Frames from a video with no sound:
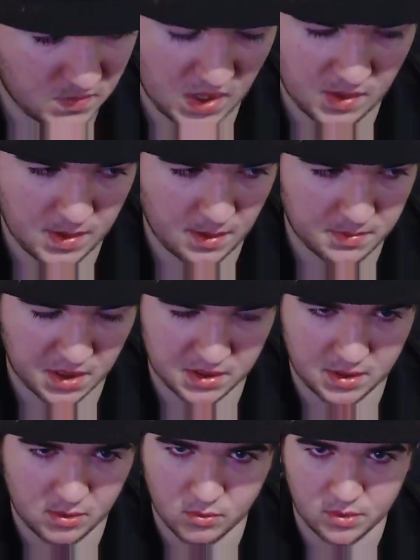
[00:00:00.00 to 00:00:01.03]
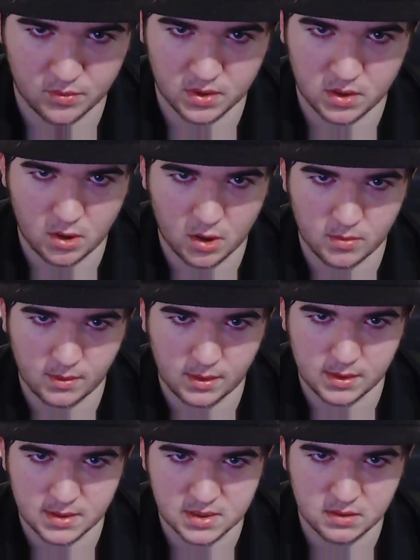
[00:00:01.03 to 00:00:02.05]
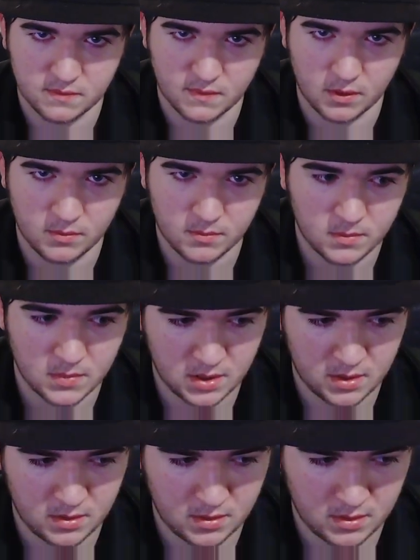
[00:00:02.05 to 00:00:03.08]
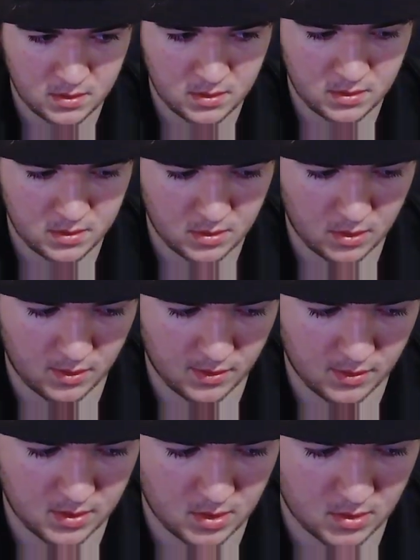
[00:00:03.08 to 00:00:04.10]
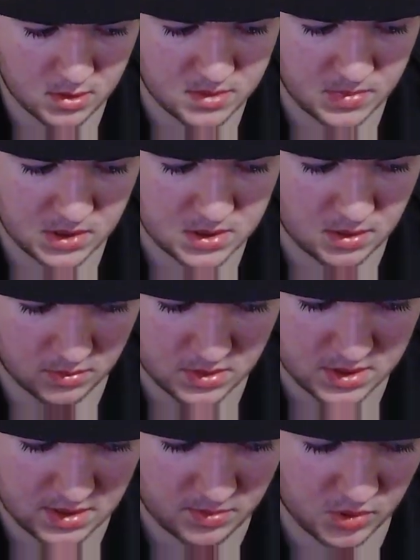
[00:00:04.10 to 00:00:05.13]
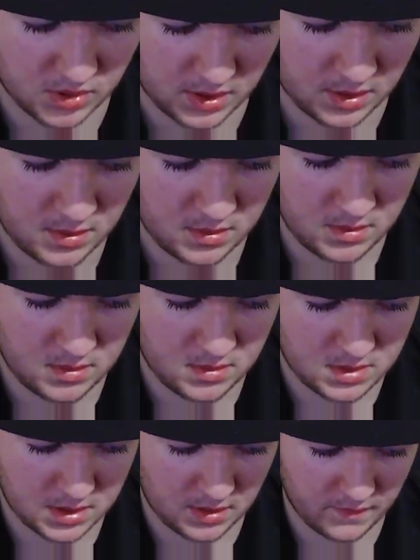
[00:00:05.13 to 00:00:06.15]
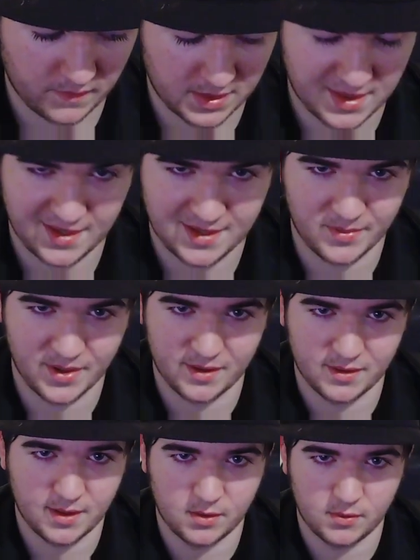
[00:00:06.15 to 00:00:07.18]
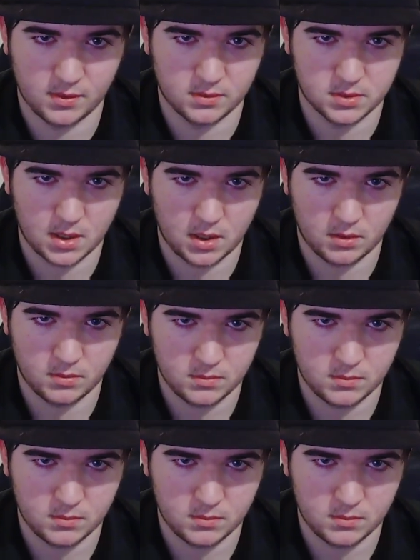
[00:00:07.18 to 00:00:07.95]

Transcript: maybe I'm not the only one harboring this info, although it hurts me so deeply to even think about, let alone tell.